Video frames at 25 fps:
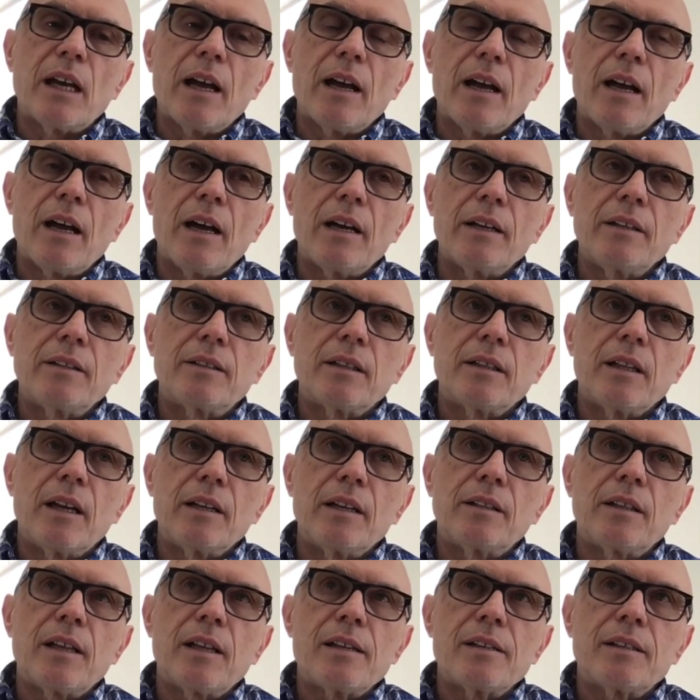I
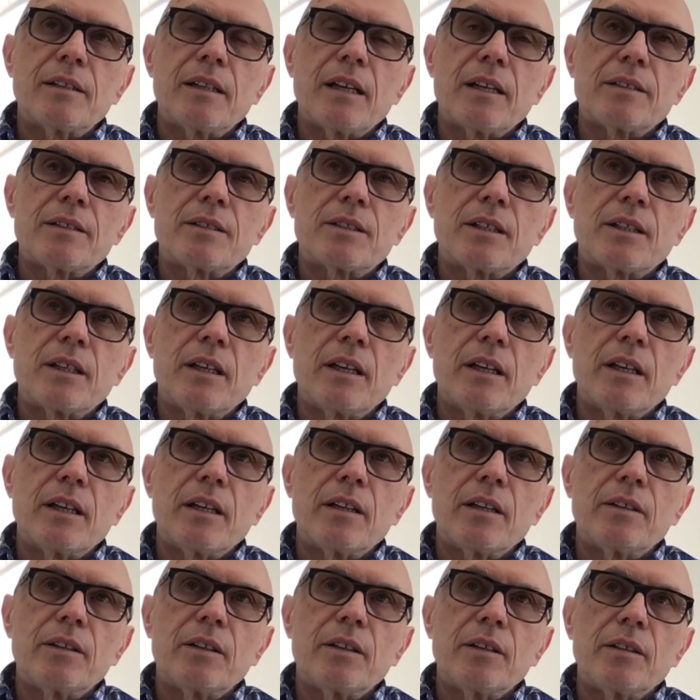think that
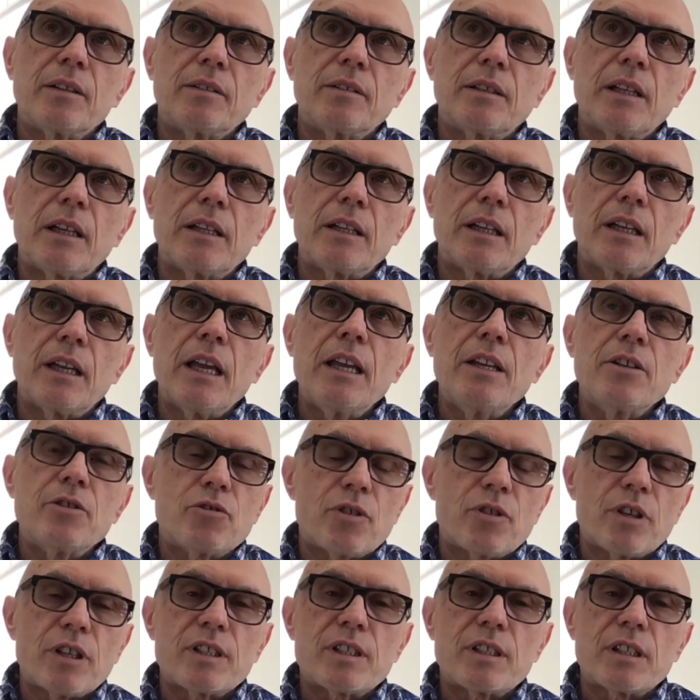the
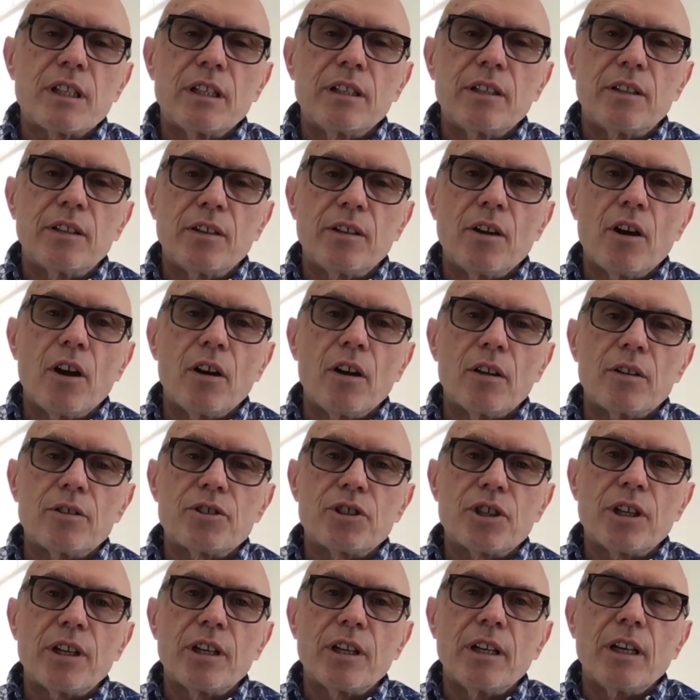interest in
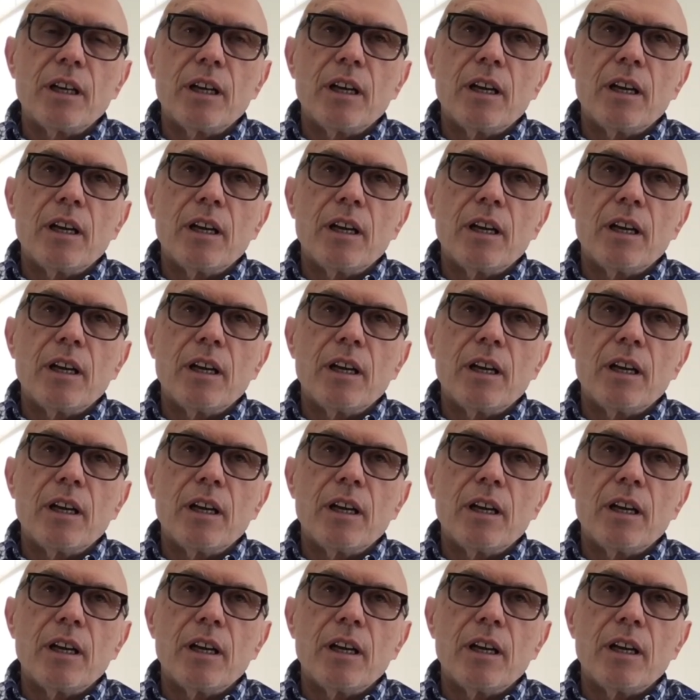theology,